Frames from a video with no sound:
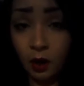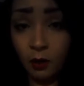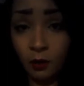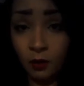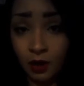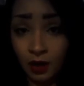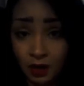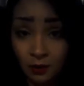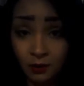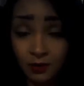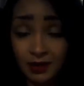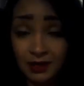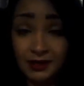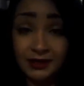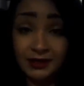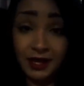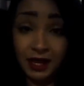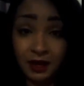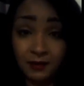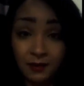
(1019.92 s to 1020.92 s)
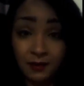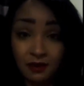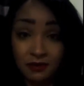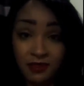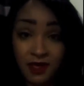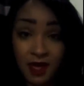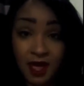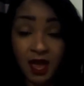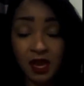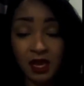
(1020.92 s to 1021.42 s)
what I want to say
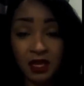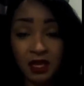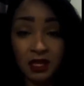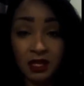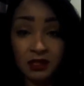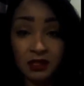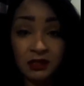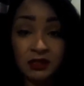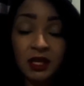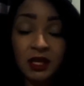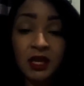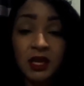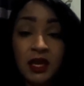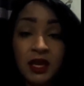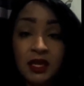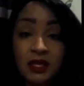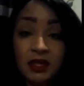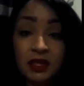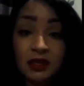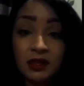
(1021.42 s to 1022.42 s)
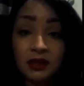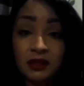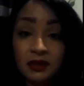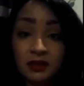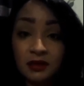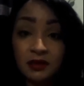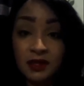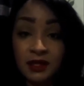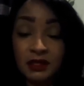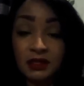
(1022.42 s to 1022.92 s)
about that is
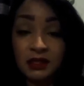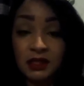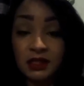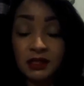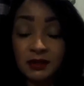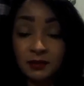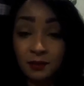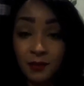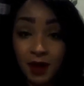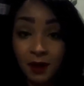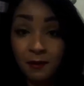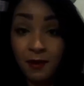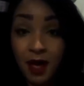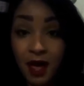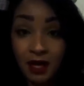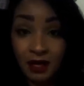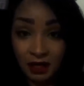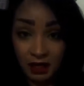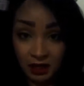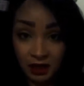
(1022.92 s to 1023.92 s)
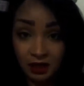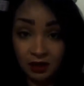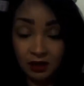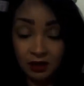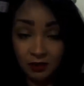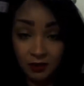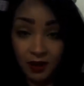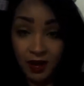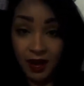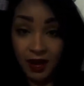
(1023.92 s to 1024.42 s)
this is my body,
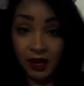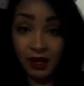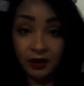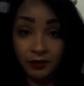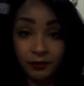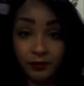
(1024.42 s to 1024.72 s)
okay?